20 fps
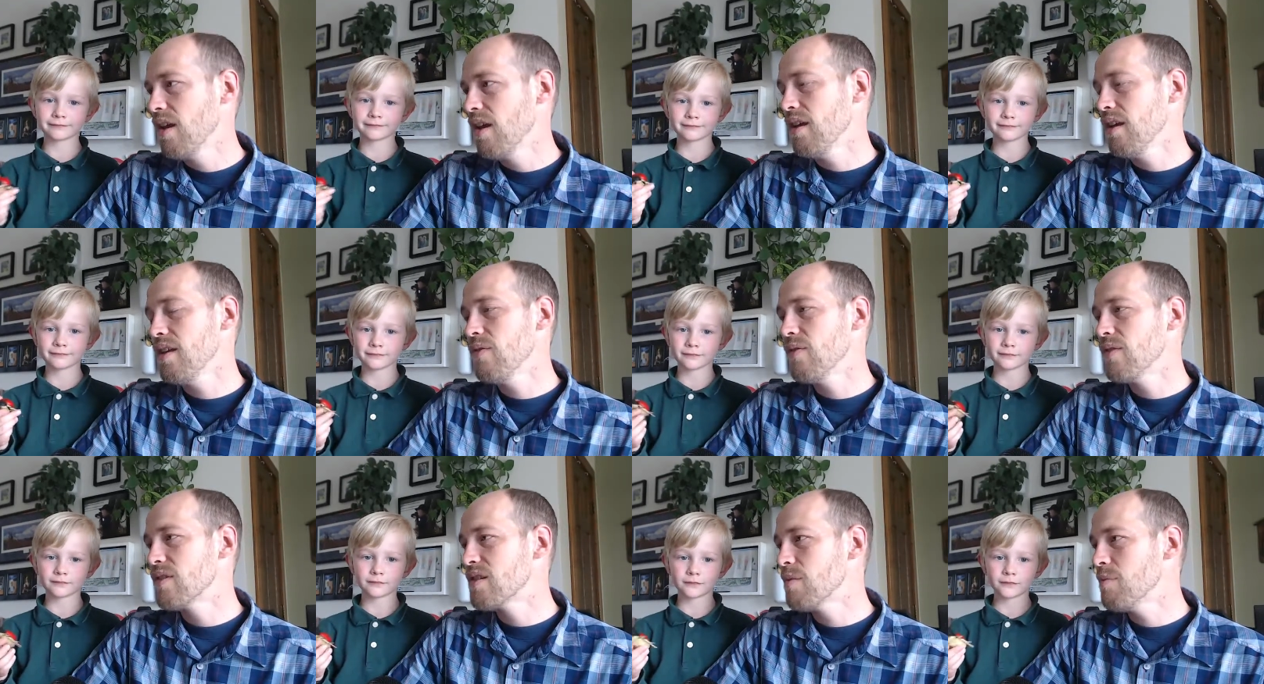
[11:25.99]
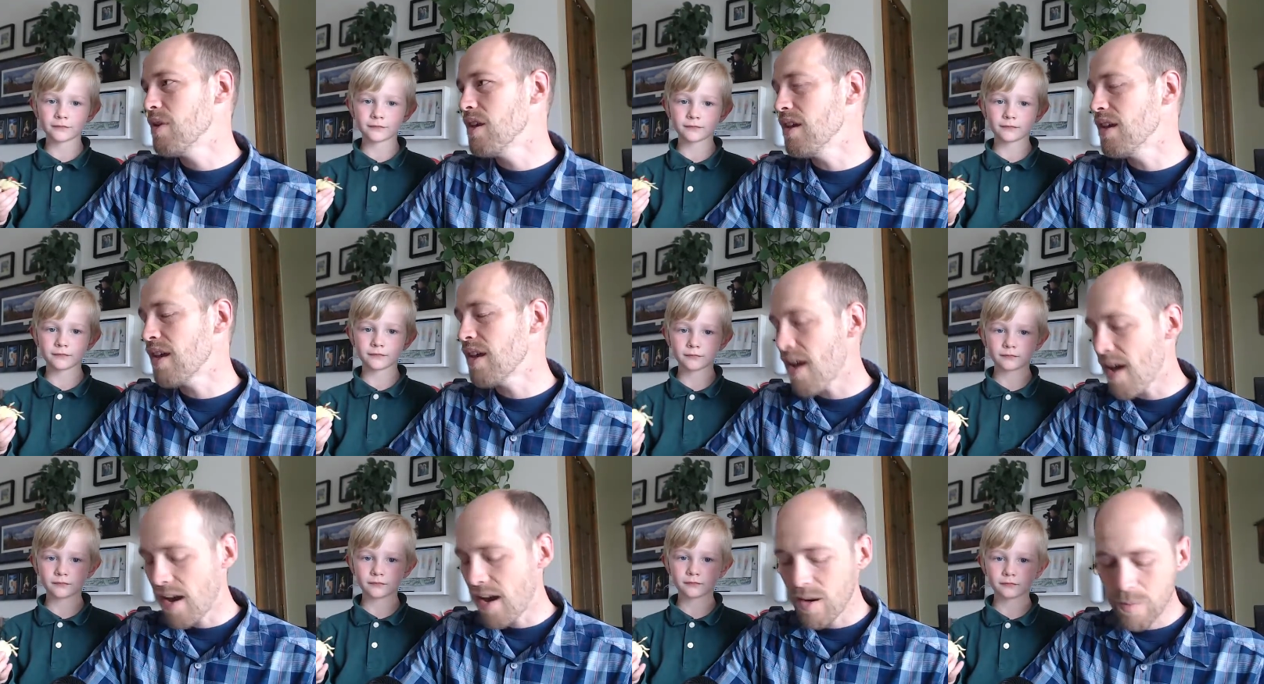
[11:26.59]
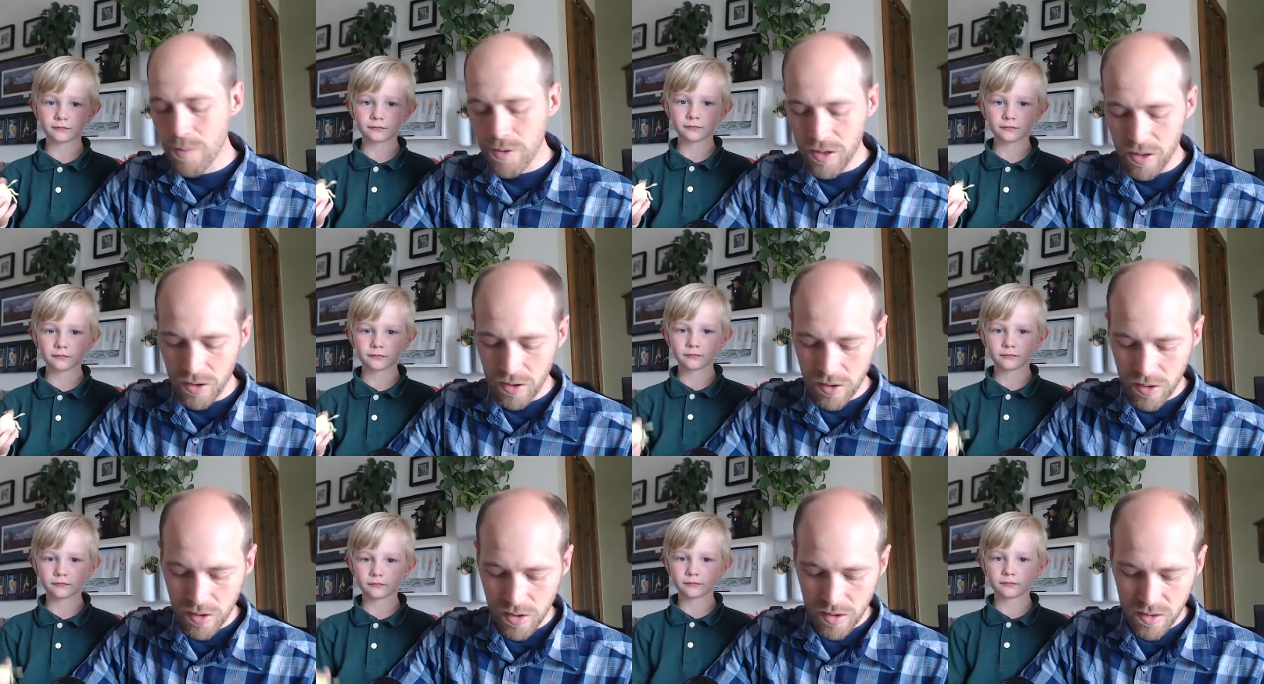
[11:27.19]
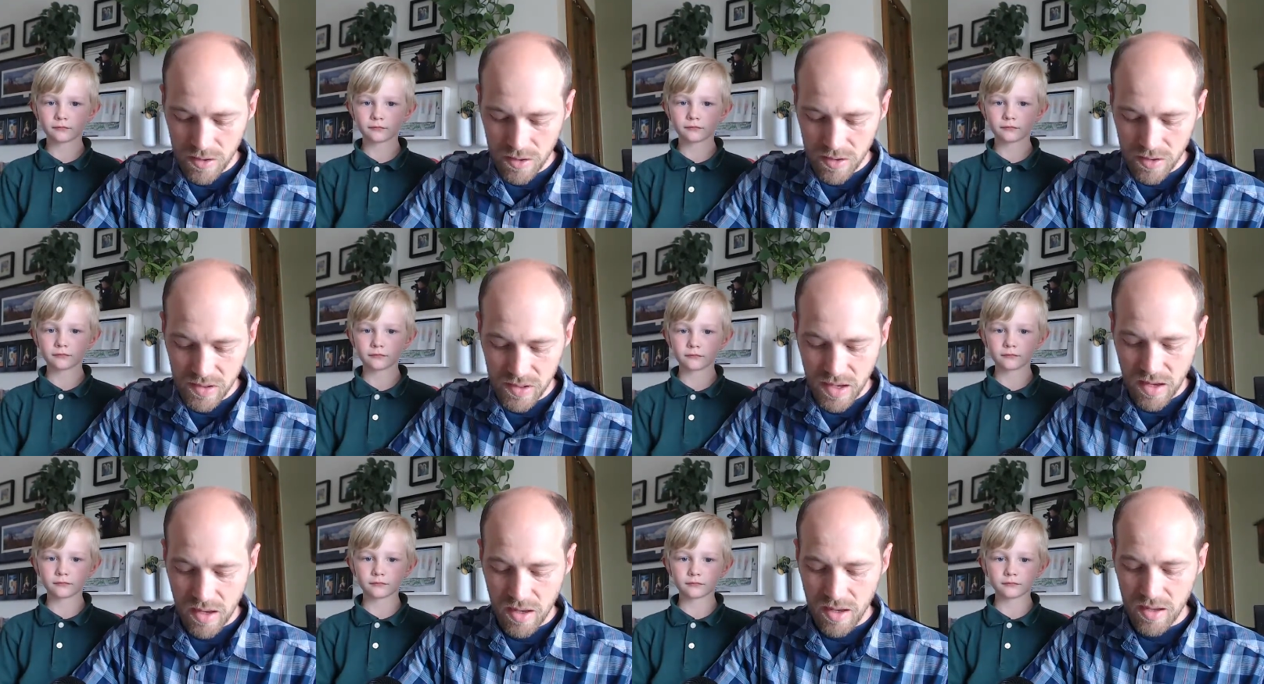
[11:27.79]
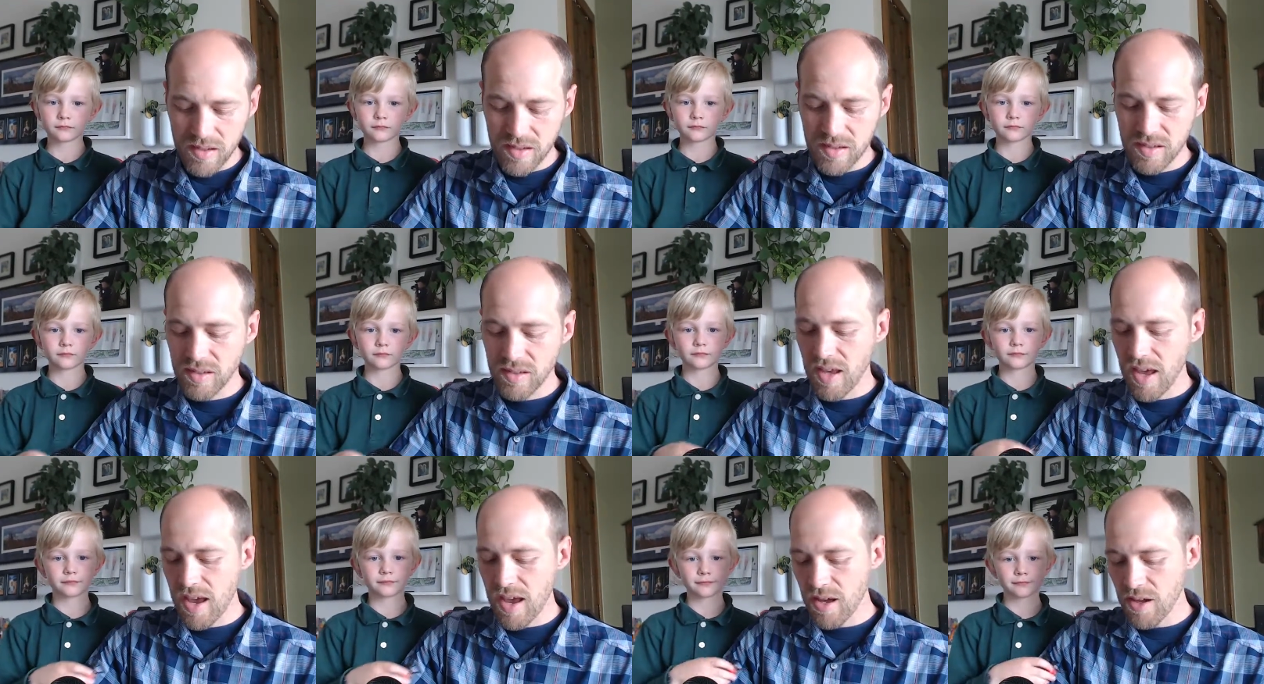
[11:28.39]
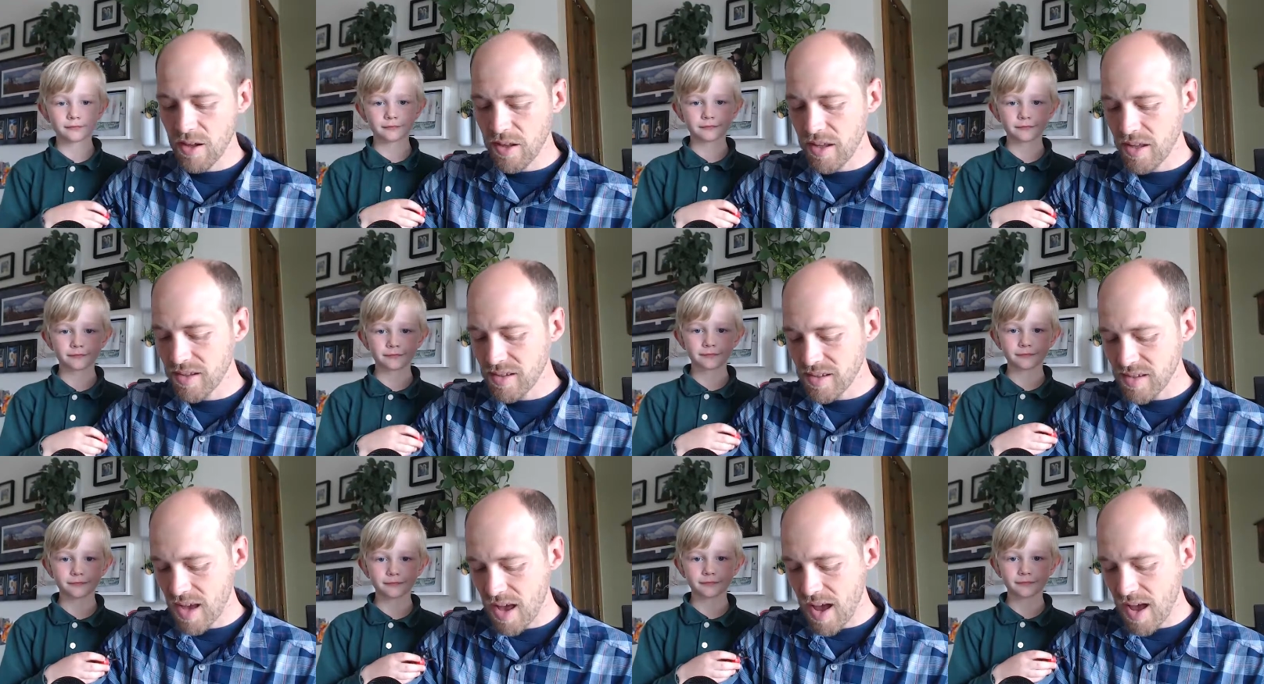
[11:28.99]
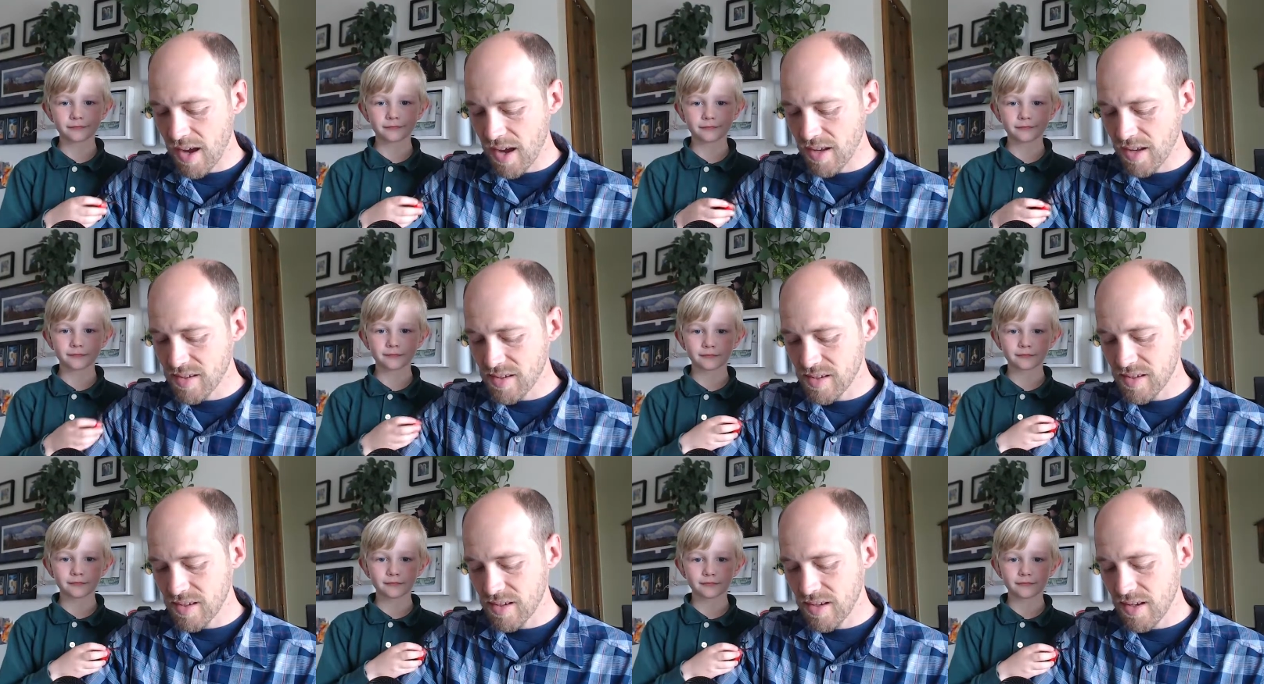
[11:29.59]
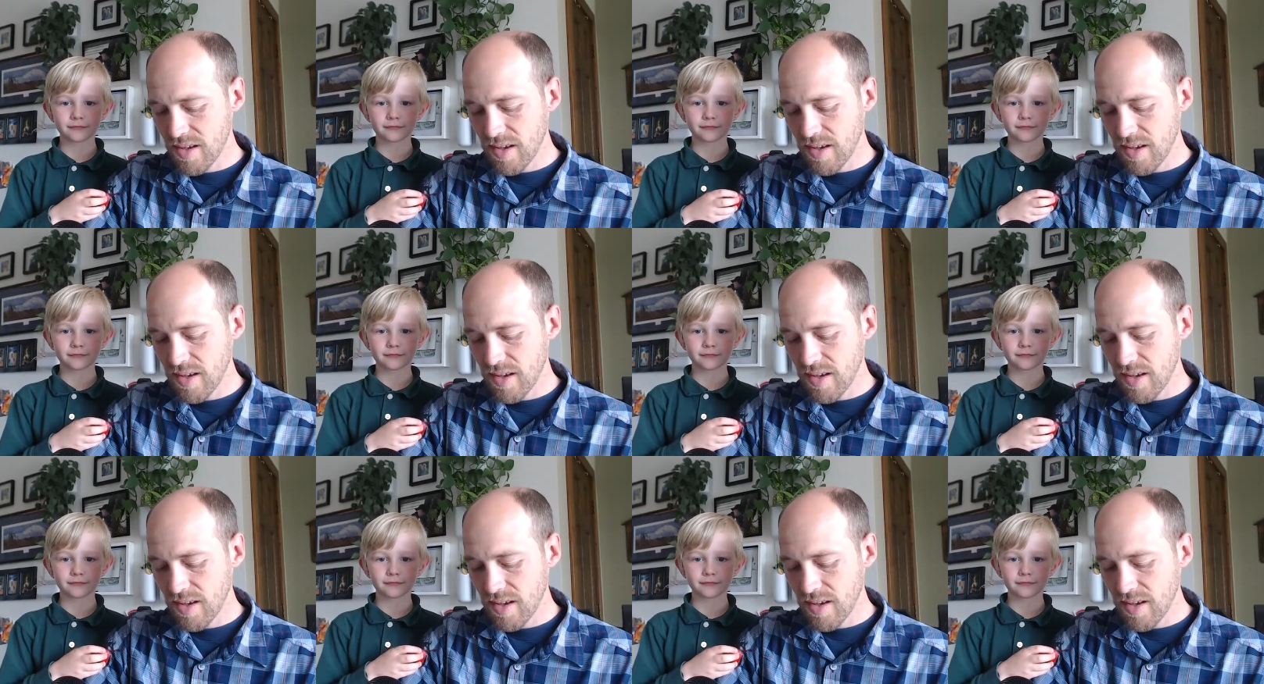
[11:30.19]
Speaker 1: Even some eat caterpillars, scale insects.